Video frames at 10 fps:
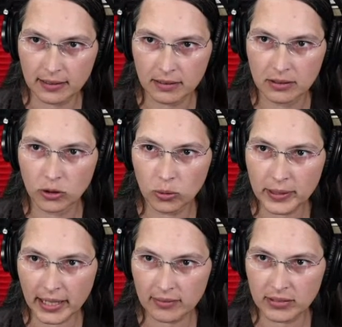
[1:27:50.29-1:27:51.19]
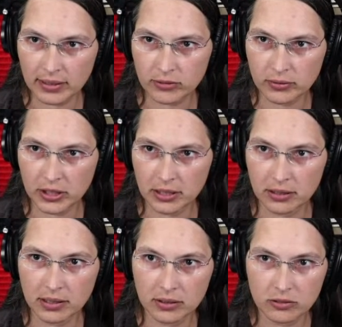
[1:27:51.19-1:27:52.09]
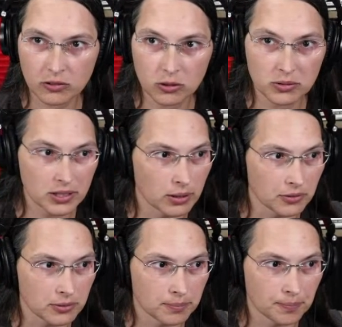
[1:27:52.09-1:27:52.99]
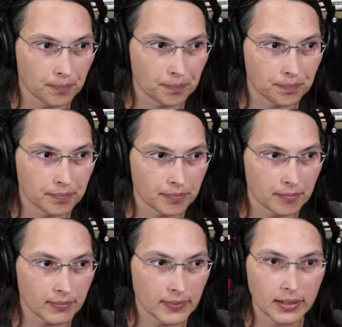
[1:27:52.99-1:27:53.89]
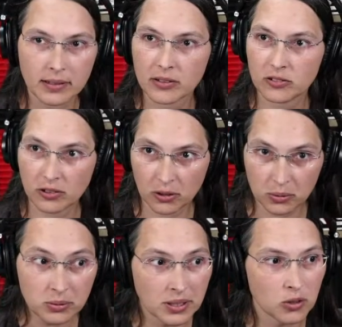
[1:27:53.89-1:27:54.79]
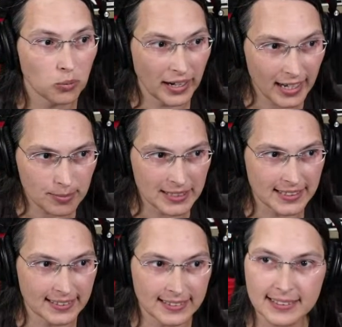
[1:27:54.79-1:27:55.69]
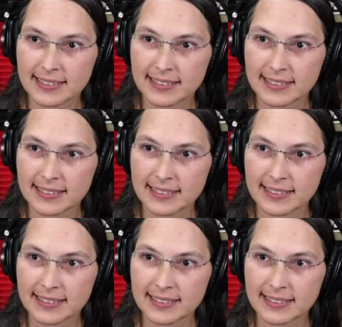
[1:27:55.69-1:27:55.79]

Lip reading: and all we have left over here are 2 zeros. So what happens is,